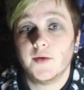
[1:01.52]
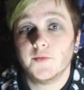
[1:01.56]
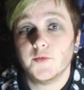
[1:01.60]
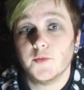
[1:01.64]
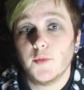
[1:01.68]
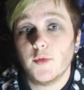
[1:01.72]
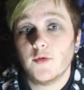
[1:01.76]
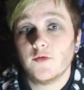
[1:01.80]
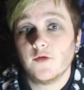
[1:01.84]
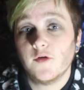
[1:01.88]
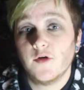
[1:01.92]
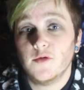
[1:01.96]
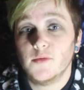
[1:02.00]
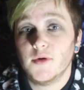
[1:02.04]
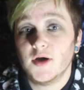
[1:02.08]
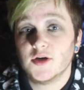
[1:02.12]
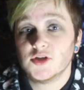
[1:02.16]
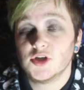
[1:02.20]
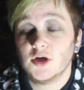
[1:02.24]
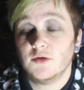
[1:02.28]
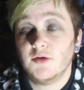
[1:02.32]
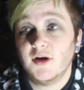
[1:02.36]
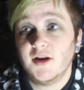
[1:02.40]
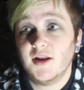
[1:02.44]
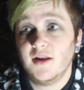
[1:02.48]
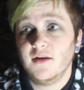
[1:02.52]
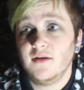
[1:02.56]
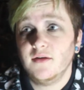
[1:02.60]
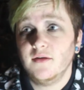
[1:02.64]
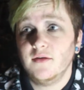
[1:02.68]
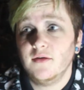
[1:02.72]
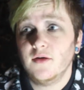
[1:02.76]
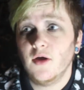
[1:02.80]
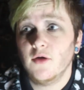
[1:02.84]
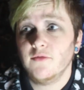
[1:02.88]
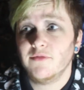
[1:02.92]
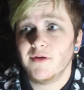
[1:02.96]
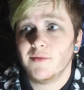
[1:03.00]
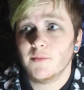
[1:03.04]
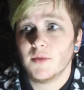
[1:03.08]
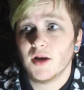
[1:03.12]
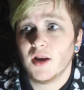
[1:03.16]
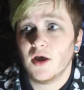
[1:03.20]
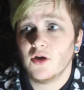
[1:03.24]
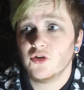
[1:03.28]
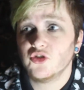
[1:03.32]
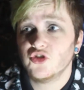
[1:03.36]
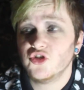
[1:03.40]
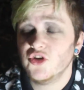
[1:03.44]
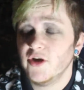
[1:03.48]
remember very much. I read it in November
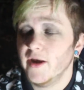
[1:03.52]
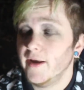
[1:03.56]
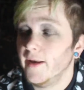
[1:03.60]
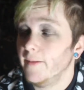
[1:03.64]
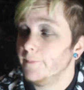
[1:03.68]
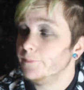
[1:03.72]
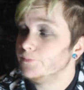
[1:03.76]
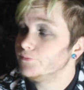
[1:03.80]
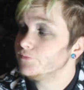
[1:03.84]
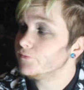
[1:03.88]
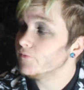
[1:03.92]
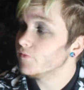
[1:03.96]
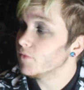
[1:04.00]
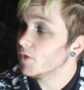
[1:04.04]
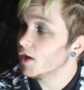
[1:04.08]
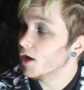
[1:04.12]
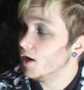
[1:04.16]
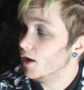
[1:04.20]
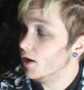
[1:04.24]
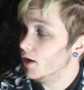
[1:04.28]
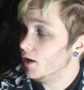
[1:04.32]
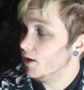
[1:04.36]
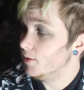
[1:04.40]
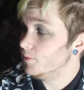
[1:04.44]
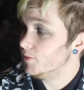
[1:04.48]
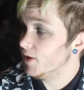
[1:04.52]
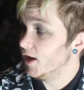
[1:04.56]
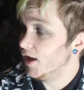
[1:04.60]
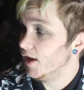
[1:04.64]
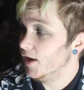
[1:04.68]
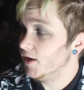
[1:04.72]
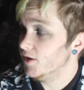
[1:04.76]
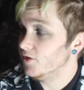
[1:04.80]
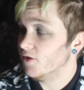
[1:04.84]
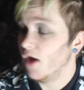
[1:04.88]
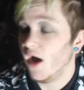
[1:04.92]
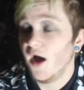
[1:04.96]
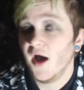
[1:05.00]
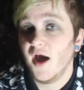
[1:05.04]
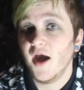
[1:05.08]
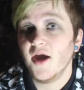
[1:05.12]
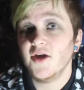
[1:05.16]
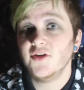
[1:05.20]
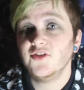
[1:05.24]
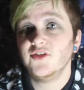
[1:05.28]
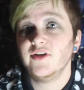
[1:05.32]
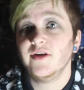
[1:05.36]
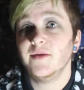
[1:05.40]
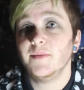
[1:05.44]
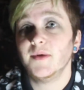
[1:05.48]
last year. He
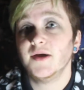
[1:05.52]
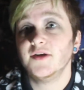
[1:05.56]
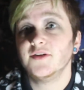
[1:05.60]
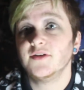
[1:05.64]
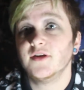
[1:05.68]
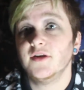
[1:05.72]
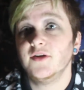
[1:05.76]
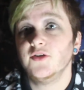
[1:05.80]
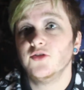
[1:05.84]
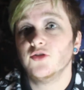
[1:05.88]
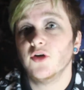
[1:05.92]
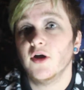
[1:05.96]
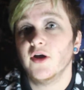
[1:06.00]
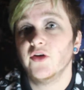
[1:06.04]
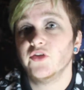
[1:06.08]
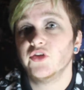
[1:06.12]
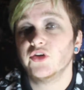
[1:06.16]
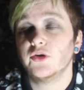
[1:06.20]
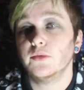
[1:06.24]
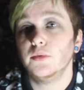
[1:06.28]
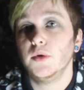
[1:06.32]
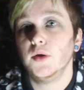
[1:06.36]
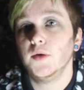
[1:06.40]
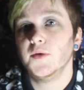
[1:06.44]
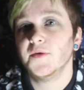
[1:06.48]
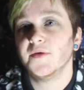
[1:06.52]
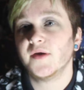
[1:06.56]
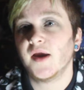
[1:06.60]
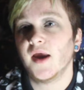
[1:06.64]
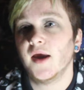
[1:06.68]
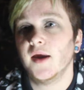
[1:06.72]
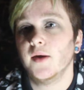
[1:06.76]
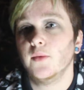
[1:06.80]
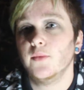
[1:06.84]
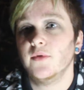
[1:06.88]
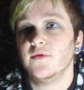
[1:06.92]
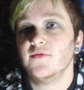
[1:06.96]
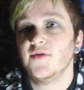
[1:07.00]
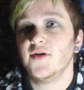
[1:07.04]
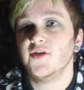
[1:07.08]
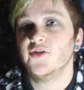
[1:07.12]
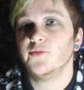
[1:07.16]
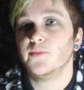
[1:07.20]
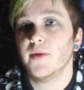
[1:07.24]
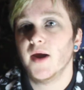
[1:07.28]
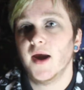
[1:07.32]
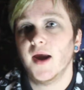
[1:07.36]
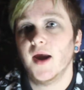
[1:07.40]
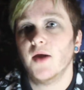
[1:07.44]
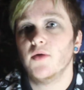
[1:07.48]
dies. He basically tries to communicate with his
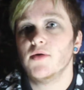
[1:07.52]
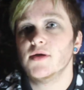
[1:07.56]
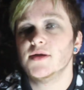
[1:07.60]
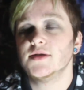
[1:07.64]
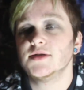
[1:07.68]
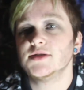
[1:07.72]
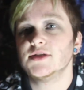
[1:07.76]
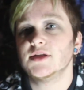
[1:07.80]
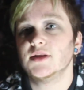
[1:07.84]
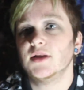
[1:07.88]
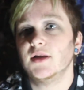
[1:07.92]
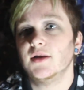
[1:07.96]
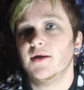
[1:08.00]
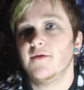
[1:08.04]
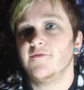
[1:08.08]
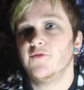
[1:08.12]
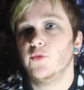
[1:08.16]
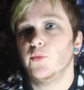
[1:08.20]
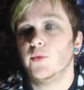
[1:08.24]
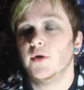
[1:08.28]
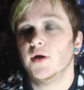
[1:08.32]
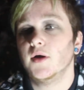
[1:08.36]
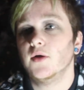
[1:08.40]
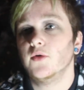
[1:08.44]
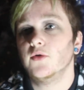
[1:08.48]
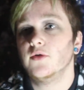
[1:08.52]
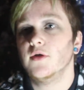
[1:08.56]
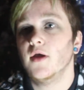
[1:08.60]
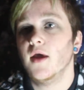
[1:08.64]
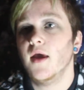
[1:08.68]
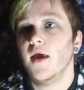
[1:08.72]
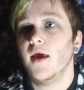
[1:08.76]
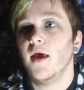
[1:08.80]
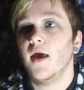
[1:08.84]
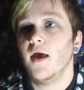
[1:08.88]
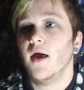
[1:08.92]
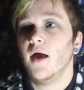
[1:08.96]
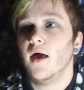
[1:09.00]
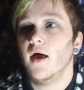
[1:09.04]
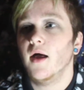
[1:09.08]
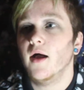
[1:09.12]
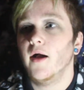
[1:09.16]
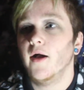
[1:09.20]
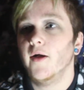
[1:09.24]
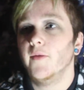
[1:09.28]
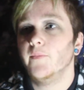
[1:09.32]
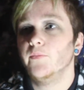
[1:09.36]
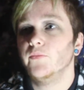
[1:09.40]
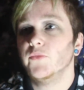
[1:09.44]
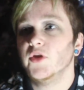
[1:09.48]
parents in a living world.
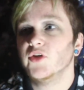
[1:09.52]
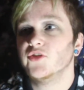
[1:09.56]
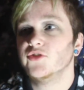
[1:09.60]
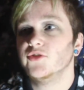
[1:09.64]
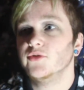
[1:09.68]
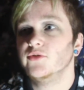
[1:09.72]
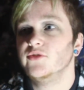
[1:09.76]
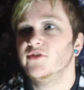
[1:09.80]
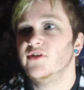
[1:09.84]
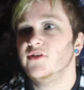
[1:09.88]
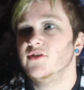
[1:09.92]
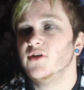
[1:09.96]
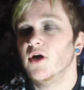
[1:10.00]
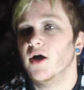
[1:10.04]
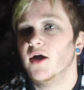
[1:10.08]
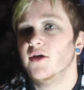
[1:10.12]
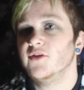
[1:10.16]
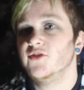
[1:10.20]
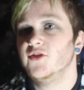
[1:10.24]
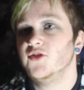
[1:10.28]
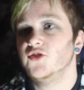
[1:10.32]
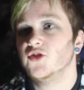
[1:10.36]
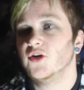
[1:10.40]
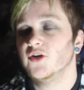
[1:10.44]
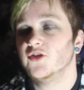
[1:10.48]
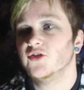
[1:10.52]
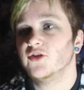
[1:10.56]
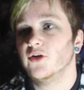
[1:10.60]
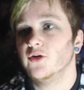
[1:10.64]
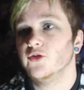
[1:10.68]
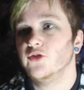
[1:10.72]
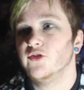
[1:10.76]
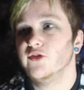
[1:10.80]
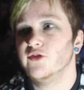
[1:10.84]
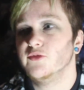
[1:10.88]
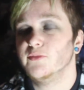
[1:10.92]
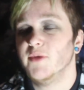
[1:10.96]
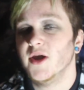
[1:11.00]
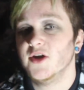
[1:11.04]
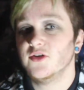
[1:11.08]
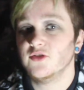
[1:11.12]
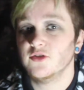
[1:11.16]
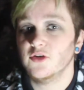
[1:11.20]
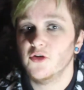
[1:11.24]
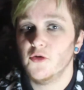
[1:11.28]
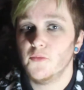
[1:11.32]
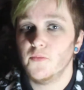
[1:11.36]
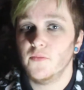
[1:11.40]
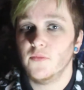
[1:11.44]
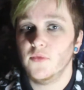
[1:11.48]
As soon as he dies, he tries to go to his
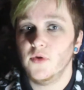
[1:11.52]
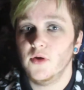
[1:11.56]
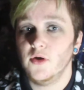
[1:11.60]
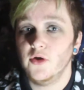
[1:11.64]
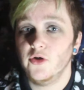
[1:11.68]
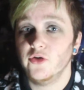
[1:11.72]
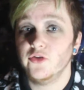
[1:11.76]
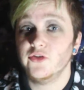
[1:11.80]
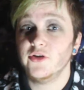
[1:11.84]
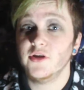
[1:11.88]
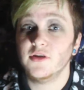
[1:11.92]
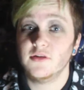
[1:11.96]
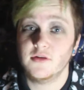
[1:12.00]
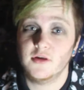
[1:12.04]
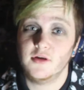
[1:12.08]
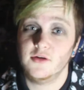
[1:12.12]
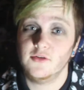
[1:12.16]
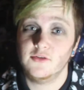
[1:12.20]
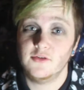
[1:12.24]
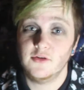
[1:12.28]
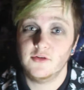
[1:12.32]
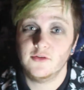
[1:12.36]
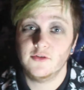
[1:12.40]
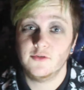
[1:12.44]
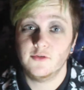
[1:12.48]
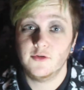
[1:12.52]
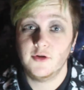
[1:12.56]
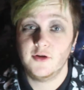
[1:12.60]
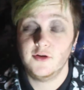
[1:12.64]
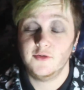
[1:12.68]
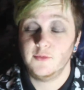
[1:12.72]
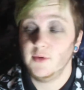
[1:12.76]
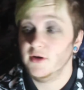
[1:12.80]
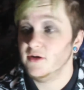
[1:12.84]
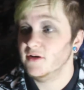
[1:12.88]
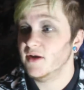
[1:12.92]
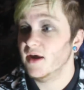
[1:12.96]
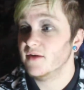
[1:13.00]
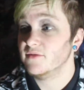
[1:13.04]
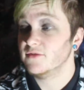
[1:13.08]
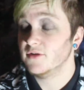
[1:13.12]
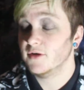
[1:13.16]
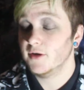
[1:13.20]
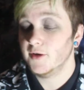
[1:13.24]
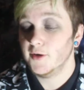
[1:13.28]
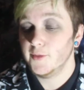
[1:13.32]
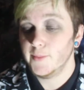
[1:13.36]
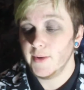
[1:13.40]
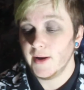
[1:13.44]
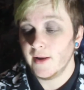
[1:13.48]
bedroom because he thinks he's been dead for a
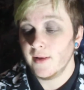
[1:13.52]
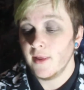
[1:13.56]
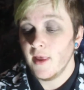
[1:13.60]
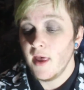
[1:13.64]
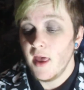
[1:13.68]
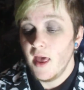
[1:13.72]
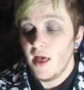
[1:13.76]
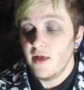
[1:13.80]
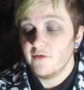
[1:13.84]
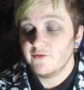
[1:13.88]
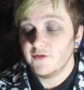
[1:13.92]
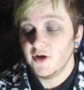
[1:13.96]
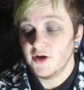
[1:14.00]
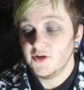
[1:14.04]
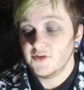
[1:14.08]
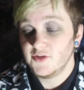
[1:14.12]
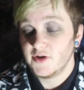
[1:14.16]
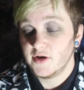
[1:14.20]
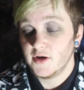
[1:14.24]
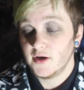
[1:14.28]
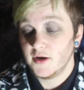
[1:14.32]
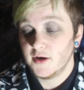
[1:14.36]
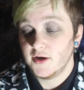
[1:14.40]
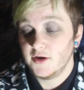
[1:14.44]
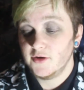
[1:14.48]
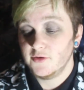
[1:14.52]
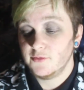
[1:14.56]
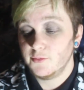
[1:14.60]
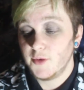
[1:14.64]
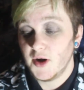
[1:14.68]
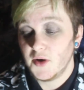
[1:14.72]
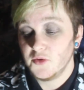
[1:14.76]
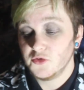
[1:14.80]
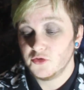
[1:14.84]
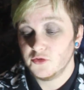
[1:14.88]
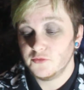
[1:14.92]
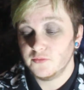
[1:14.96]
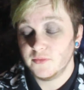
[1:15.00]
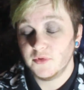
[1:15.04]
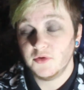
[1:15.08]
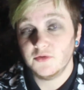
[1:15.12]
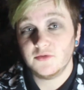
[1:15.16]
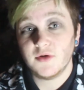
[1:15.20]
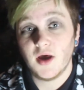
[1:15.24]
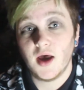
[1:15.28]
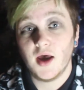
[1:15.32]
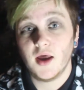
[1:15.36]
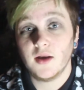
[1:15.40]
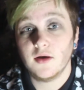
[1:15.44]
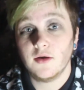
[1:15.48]
little bit. Finds out his parents have moved
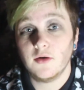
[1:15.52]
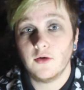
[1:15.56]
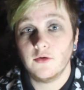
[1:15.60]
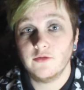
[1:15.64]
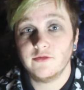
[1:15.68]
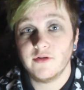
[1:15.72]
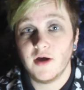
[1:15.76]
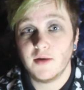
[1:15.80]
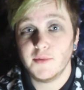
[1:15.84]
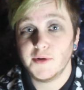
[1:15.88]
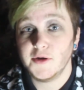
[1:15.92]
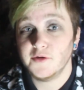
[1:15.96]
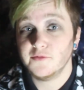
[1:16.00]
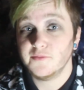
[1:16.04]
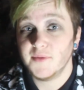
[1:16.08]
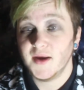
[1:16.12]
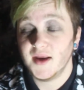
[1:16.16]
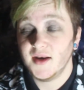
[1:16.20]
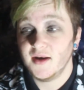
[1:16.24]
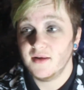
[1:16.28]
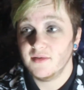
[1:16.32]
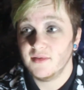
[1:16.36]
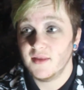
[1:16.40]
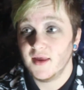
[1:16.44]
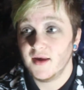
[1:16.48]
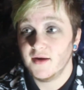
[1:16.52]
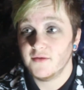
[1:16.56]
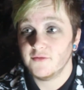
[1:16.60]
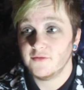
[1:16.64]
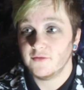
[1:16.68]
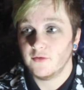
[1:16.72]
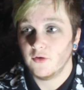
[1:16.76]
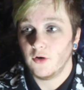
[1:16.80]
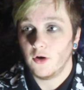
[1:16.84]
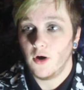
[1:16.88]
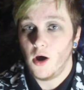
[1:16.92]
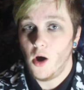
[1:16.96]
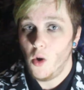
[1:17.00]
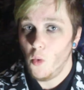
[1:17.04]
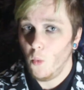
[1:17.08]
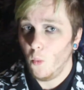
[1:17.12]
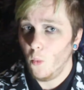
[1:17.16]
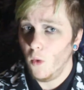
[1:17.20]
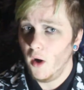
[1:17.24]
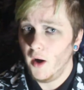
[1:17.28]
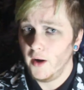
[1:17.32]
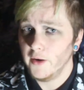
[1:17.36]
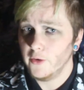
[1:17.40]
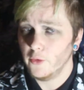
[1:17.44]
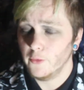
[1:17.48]
out and the new family have been in there for a
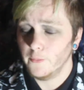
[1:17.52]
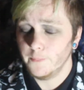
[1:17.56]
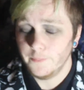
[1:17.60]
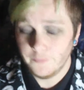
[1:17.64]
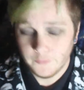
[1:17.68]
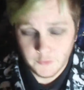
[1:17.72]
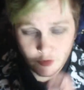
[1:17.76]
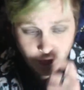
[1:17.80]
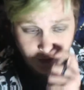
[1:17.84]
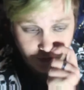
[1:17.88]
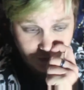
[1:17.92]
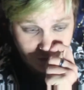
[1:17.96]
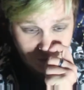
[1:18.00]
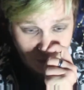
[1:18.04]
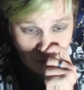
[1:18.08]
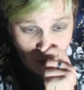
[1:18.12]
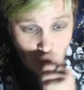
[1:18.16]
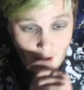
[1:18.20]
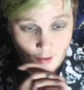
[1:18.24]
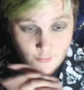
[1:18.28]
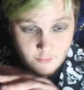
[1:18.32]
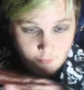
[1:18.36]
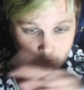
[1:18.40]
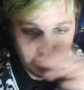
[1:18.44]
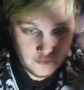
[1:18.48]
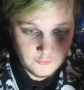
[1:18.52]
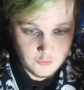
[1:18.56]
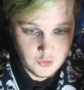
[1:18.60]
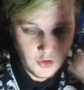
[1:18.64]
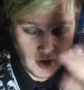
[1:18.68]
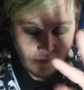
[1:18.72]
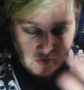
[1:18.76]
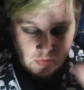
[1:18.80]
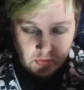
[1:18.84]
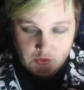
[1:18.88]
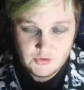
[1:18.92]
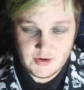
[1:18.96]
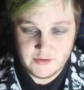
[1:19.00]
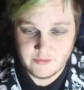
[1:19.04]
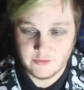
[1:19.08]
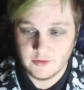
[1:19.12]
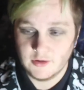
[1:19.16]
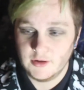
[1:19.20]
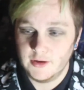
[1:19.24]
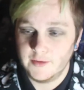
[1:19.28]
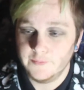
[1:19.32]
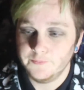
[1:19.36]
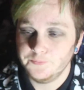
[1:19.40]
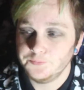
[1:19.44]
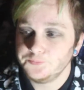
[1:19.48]
while, because time travels
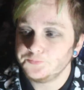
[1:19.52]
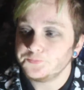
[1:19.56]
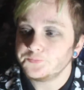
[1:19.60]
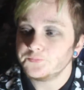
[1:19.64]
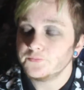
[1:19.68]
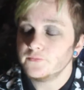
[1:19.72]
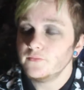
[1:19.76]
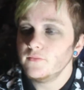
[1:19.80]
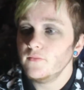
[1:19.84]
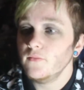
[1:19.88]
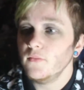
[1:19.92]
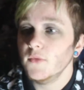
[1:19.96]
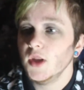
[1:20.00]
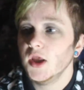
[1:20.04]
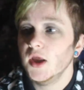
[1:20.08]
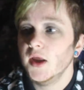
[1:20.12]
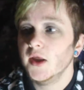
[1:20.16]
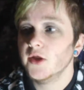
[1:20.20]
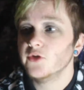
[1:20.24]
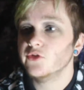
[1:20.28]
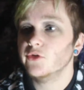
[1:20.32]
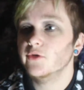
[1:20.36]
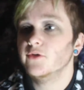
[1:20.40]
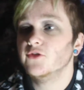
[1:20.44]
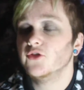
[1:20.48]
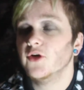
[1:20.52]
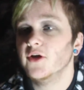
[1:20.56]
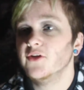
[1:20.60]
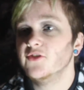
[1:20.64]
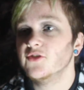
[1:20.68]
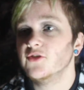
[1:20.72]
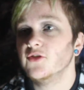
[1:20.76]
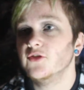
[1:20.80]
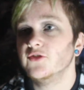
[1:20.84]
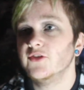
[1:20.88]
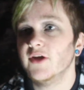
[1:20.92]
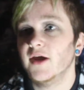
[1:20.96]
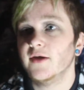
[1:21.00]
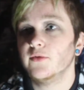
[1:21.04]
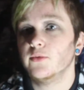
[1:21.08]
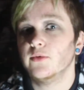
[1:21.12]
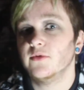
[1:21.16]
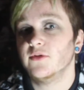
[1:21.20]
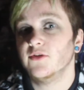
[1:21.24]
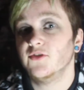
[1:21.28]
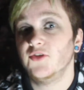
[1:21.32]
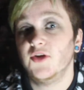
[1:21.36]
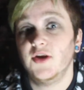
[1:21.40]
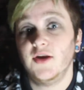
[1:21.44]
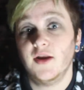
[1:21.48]
differently. So he tries to contact with
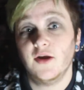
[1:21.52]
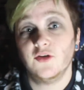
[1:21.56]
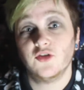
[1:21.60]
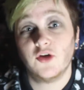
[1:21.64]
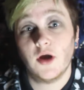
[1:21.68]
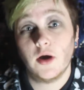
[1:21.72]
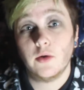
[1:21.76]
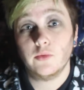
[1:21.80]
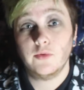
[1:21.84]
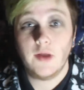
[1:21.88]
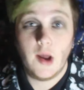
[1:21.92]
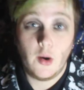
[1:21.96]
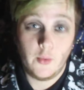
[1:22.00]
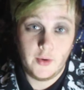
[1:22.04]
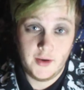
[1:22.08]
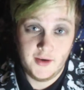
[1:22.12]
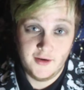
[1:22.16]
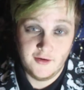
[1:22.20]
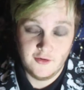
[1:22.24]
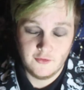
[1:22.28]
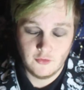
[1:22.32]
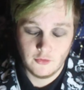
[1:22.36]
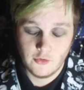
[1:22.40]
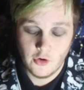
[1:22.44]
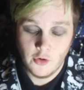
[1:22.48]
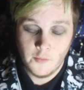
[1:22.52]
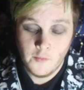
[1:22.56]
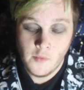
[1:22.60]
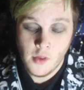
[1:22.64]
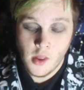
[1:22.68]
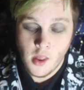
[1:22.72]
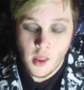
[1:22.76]
the teenage girl now in his room.